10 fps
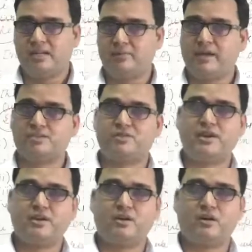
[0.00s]

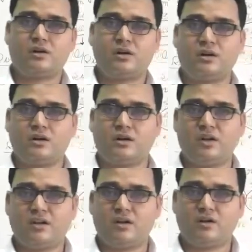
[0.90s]
imaginary
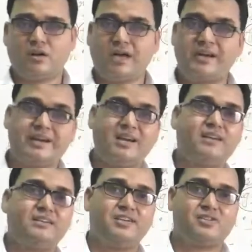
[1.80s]
or unreal
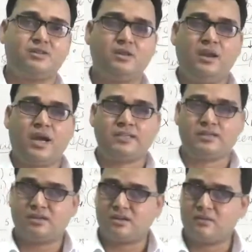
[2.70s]
condition. And the
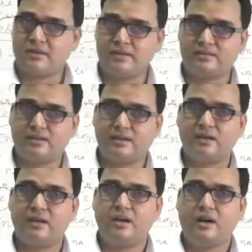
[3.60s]
third one is
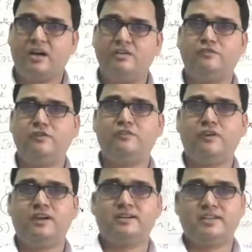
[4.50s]

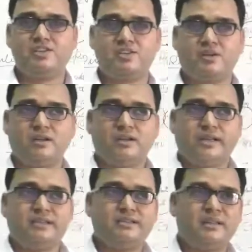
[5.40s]
unfulfilled condition.
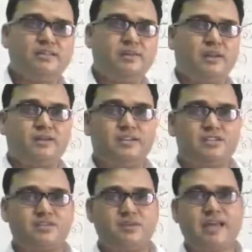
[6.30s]
In these three
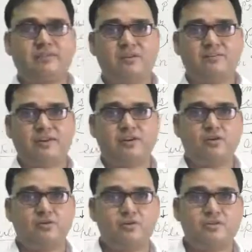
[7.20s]
conditions, we have different
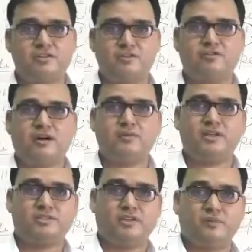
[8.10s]
rules, set of
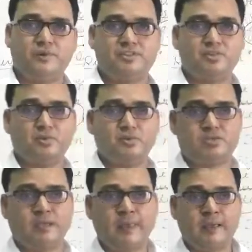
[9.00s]
formulas, set of
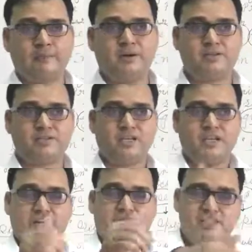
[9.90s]
principles. But
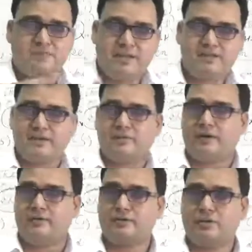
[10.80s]
if we speak
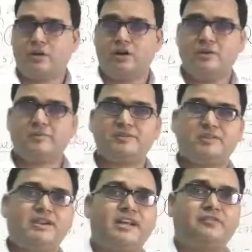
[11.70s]
about only
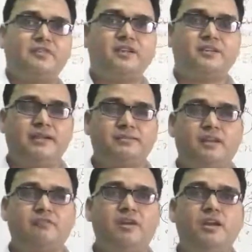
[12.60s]
present indefinite tense,
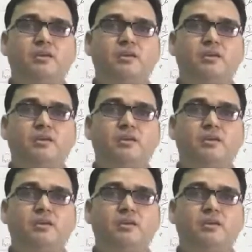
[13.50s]
then